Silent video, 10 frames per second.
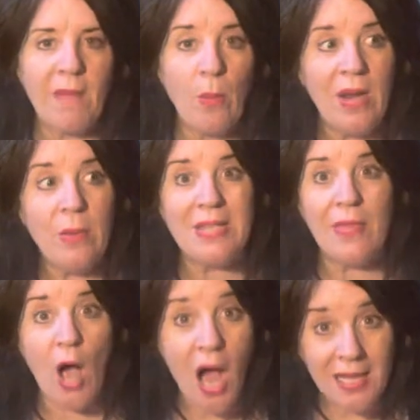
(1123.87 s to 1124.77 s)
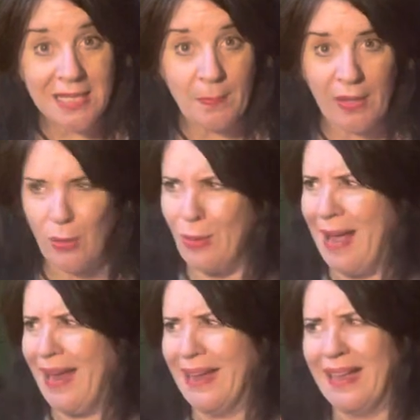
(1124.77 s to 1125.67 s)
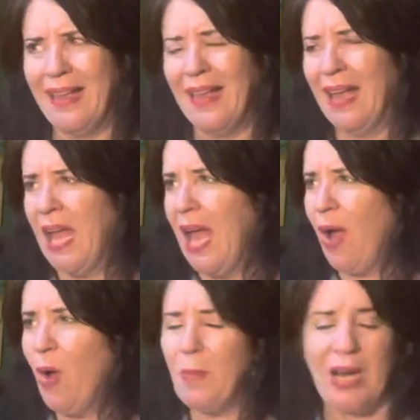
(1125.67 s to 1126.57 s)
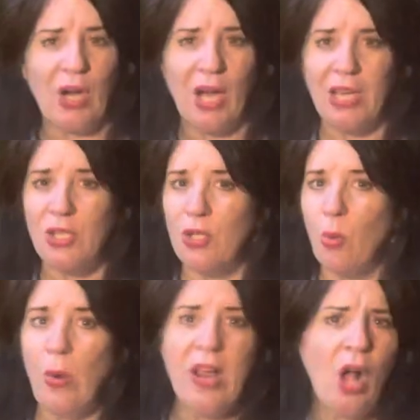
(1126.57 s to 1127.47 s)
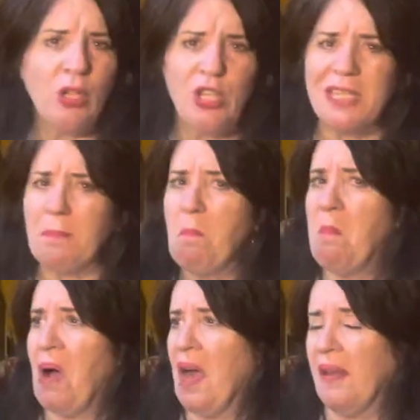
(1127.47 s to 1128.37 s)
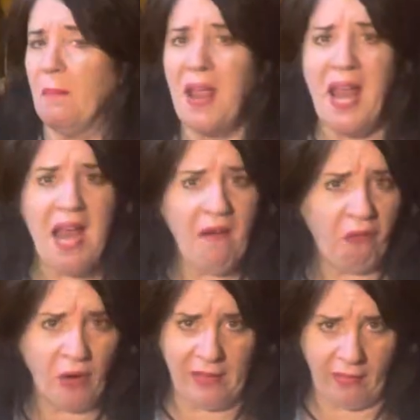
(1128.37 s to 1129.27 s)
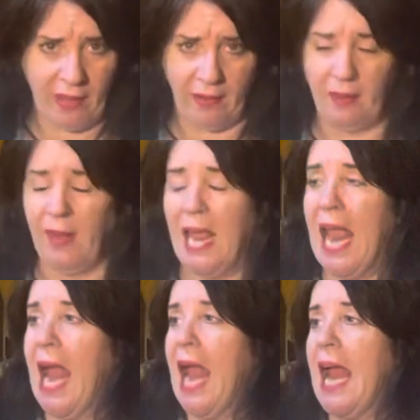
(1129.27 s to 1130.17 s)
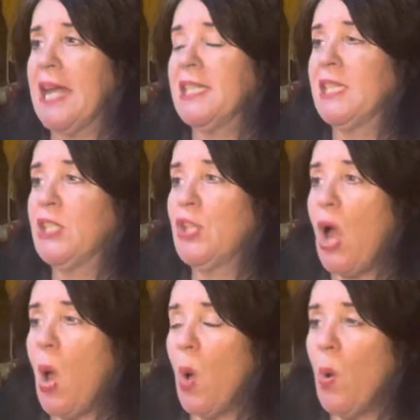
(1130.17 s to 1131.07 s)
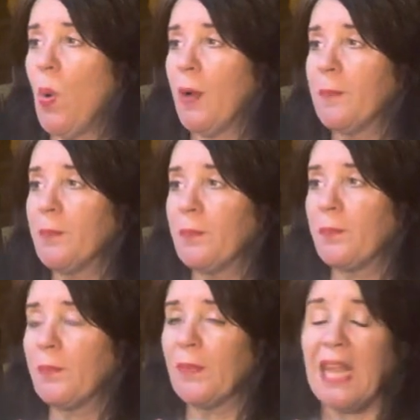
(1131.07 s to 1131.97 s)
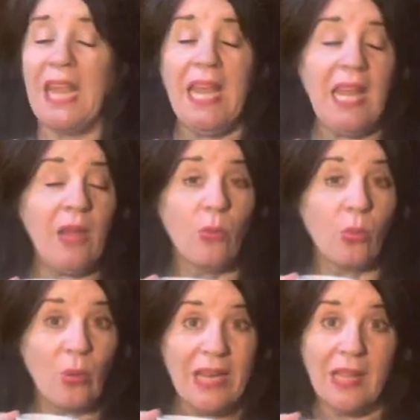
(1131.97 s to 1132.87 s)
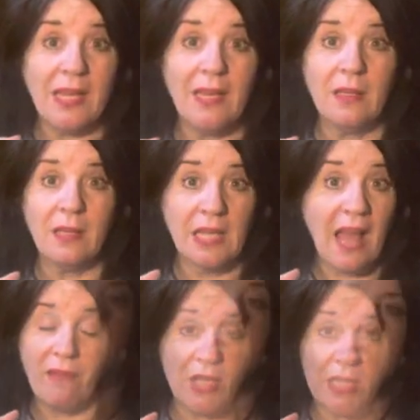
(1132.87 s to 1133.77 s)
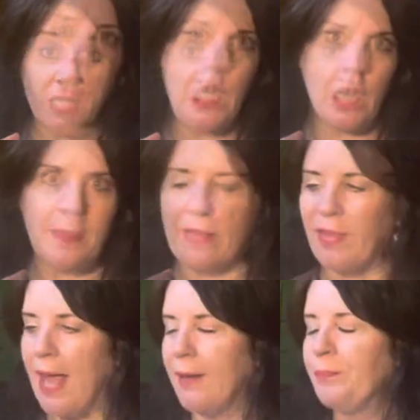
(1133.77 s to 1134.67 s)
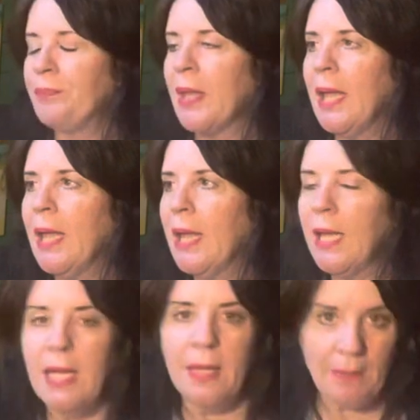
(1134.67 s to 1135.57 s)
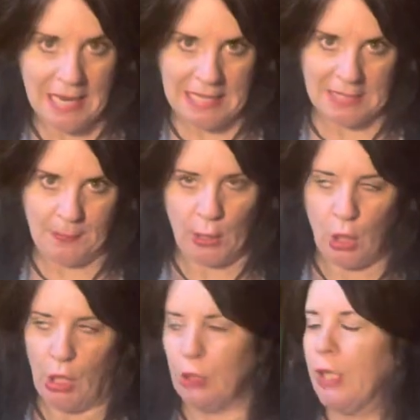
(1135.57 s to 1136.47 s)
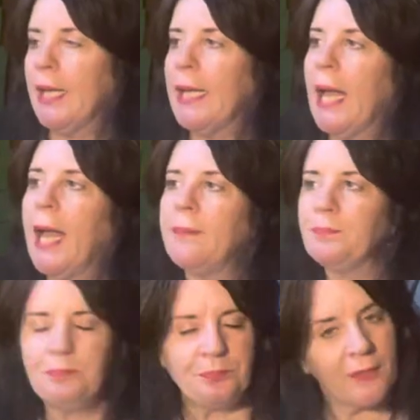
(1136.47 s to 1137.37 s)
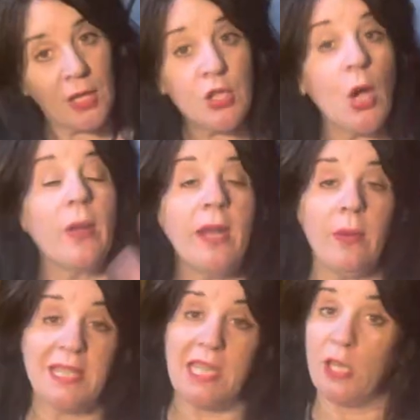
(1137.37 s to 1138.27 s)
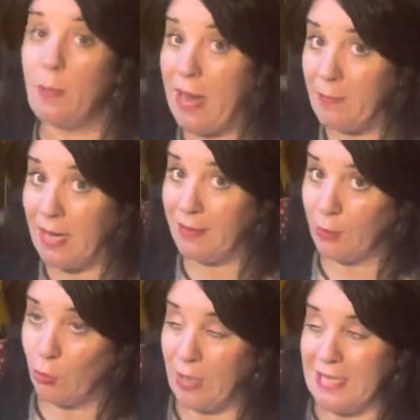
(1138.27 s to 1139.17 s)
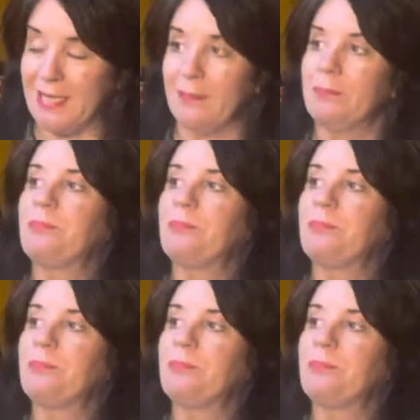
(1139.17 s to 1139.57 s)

when he was in the hospital, like, oh my gosh, we all just bought him everything. And so he really loved it. Sorry about that. My husband called. Um, so anyway, I was telling you about my little grandson.